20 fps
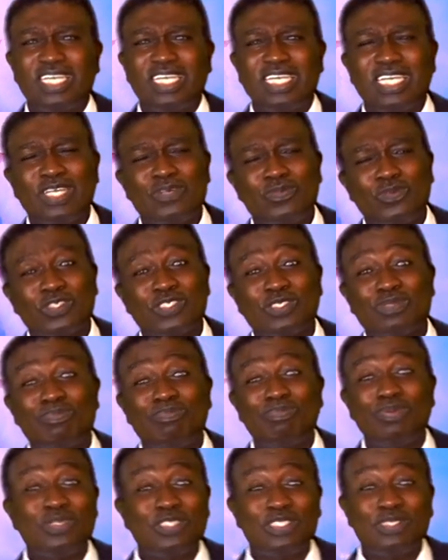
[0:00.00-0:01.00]
it was
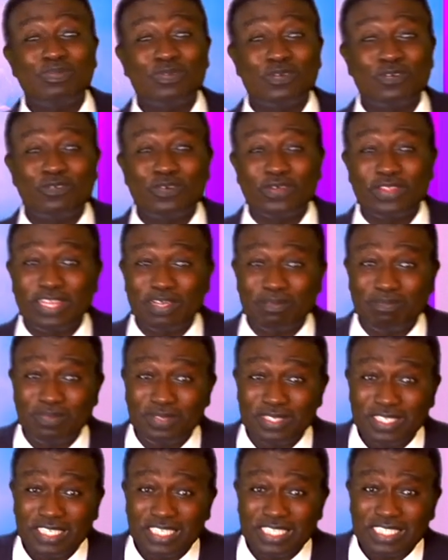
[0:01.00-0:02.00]
impossible for
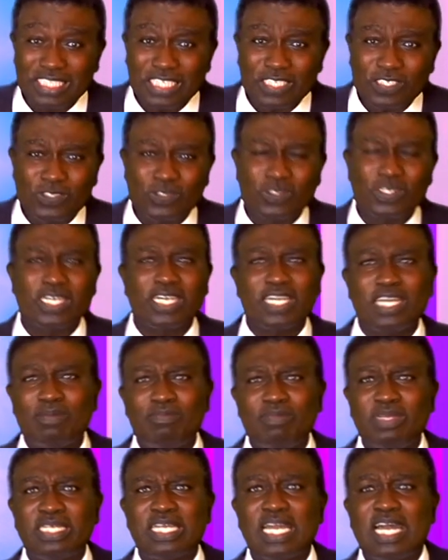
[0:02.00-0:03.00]
them just to
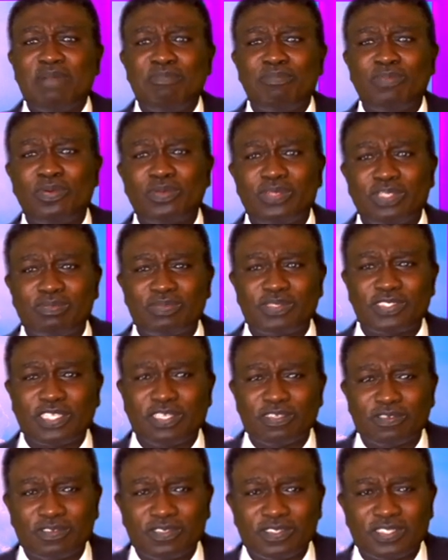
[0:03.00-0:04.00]
come and humble
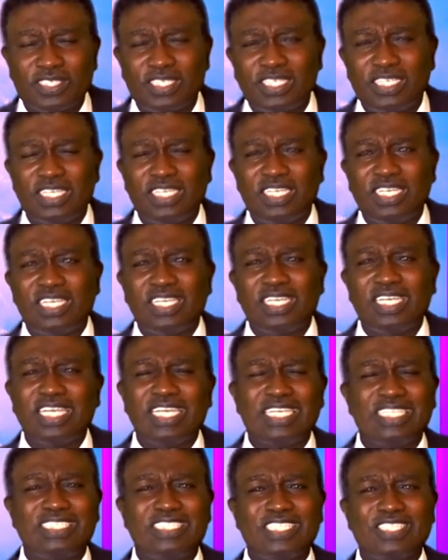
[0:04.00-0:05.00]
themselves
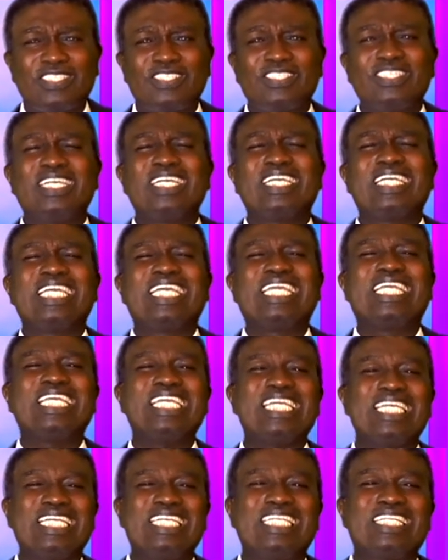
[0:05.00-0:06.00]
and just
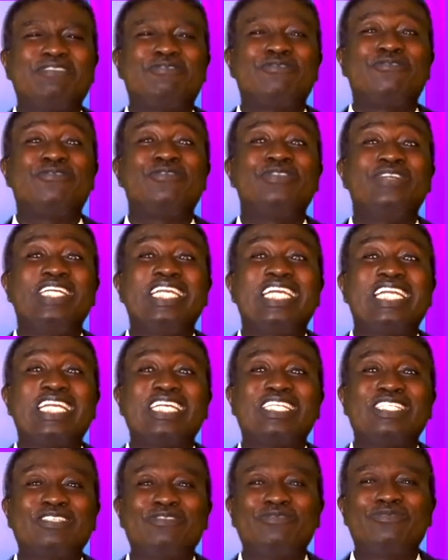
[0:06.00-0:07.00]
get the free
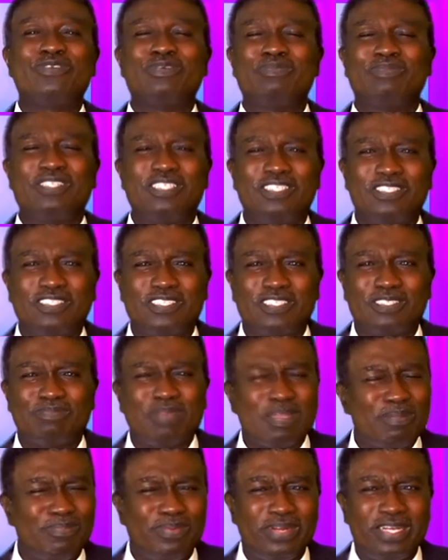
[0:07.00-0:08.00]
cleansing from Jesus.
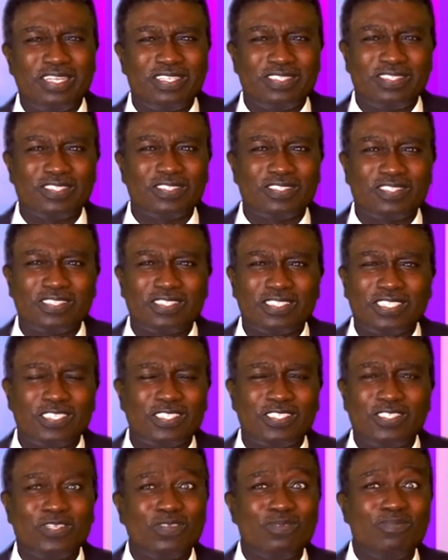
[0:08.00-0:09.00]
My brothers and
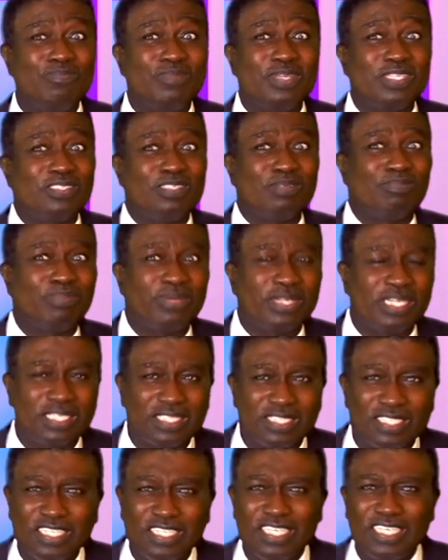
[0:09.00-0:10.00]
sisters, don't miss the point.
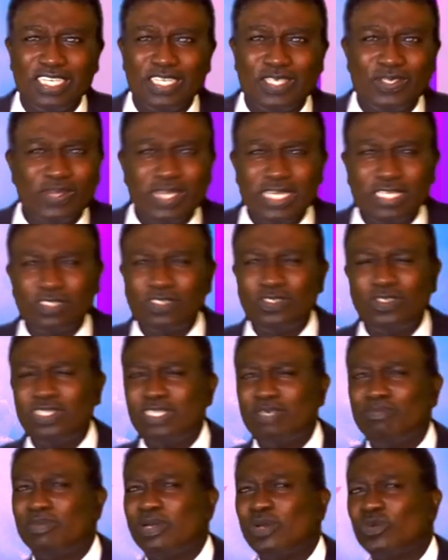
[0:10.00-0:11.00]
You know, it's
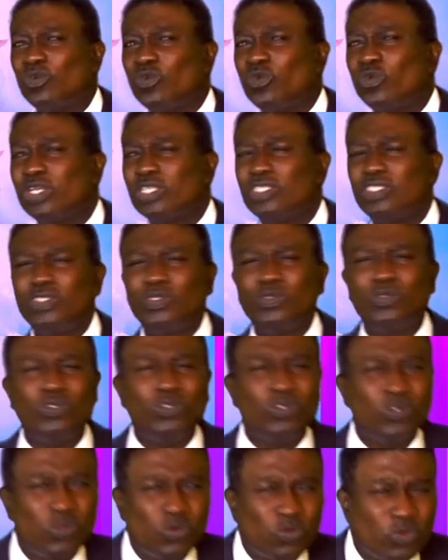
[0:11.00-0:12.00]
not about what you
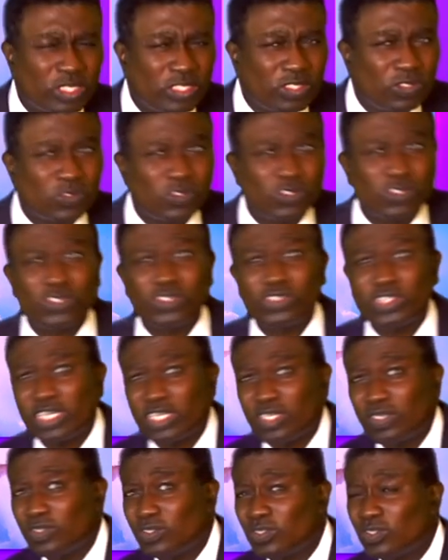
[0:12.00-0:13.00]
do, what you
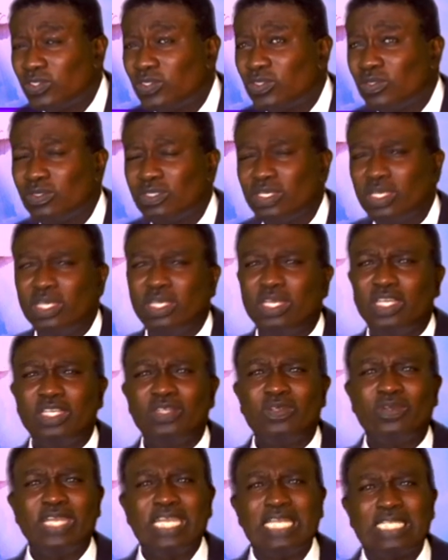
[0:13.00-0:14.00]
struggle to do. You
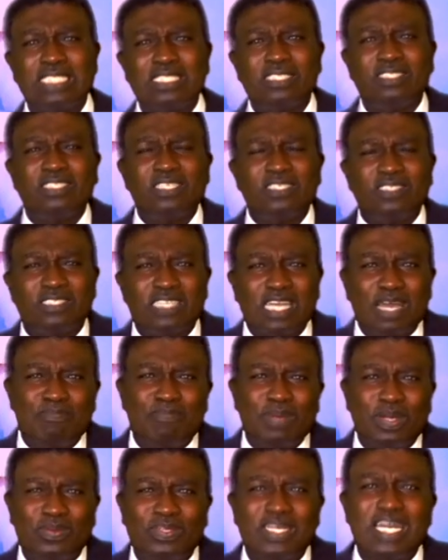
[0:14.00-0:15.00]
know, it's just
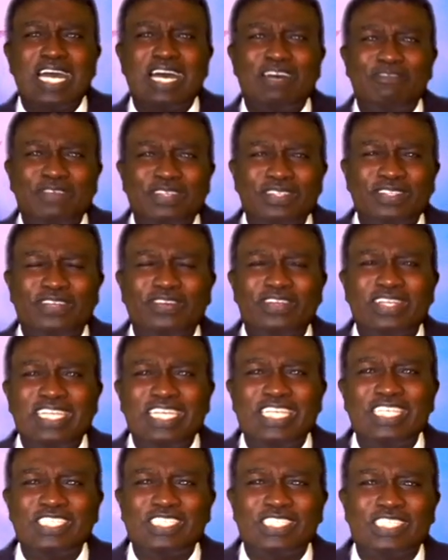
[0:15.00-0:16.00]
about having a
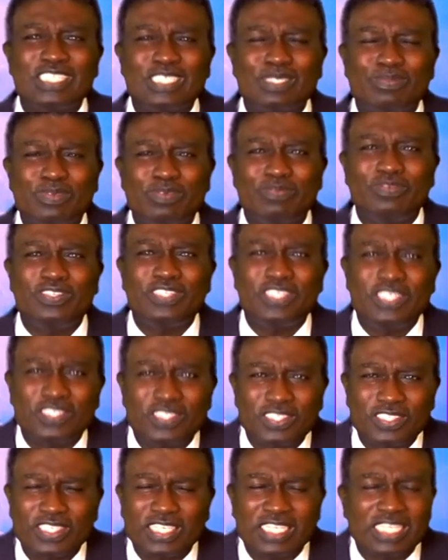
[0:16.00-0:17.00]
relationship with
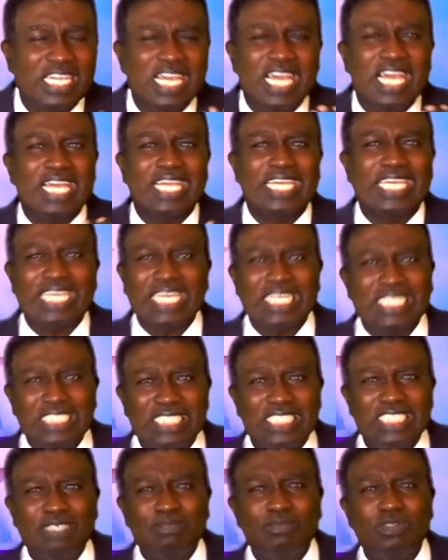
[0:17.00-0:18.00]
Jesus and
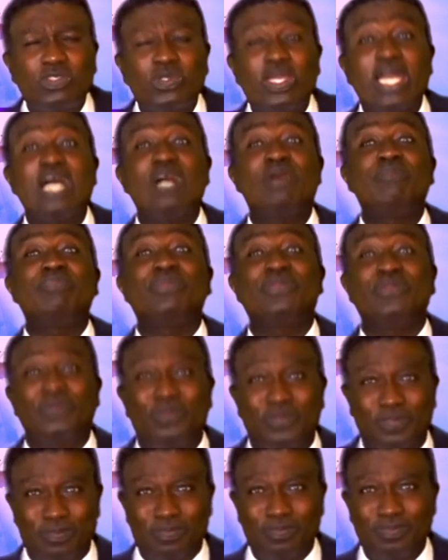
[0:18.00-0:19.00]
getting Him to help
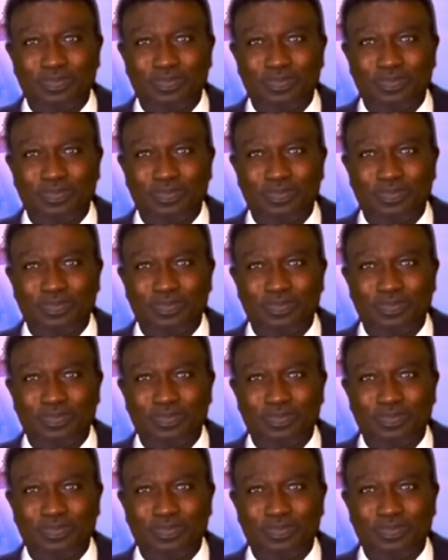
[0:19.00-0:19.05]
you